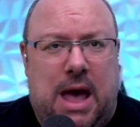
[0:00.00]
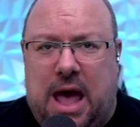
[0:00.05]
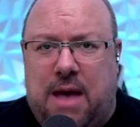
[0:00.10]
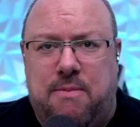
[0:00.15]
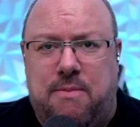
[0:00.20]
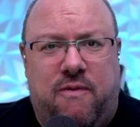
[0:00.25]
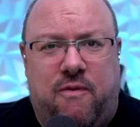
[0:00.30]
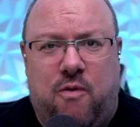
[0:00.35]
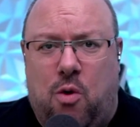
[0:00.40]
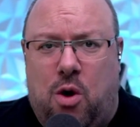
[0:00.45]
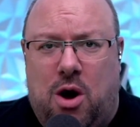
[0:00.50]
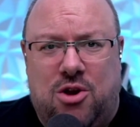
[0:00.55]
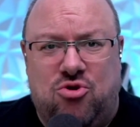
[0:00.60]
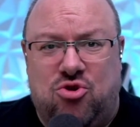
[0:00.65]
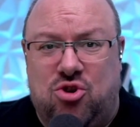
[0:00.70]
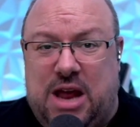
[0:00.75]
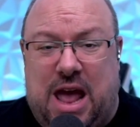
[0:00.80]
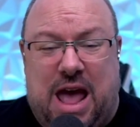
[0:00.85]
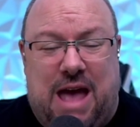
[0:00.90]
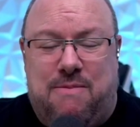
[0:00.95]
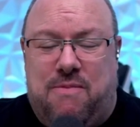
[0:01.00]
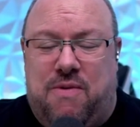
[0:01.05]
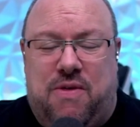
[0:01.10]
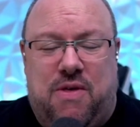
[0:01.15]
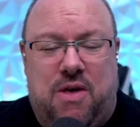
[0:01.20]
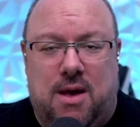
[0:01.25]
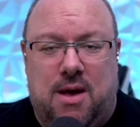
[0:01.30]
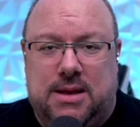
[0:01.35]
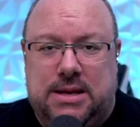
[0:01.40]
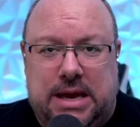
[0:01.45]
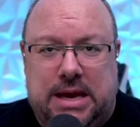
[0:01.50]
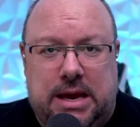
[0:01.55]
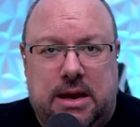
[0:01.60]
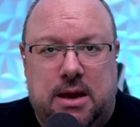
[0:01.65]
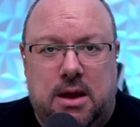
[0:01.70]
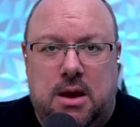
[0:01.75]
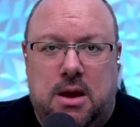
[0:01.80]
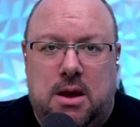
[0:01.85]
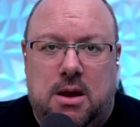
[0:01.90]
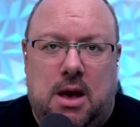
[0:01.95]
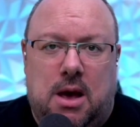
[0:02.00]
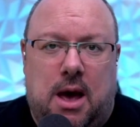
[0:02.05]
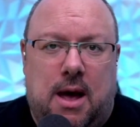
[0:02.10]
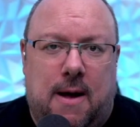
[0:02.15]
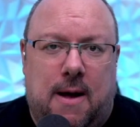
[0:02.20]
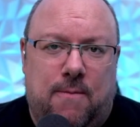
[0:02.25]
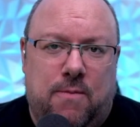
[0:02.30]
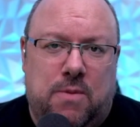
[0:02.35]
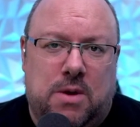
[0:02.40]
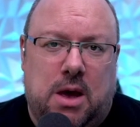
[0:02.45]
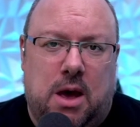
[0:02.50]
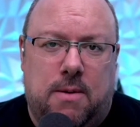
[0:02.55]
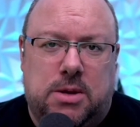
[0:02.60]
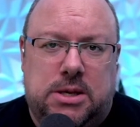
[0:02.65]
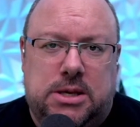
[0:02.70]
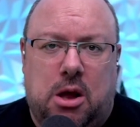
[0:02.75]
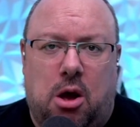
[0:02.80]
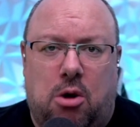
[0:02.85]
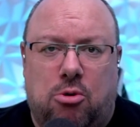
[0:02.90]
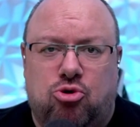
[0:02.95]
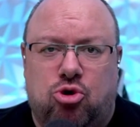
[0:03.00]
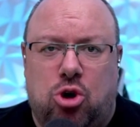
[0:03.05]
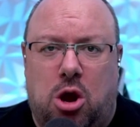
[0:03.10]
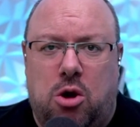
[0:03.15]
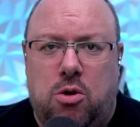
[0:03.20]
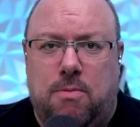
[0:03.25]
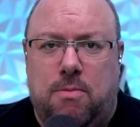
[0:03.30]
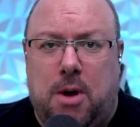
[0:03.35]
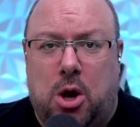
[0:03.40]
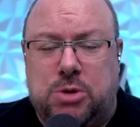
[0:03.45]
M400, M30 style drone,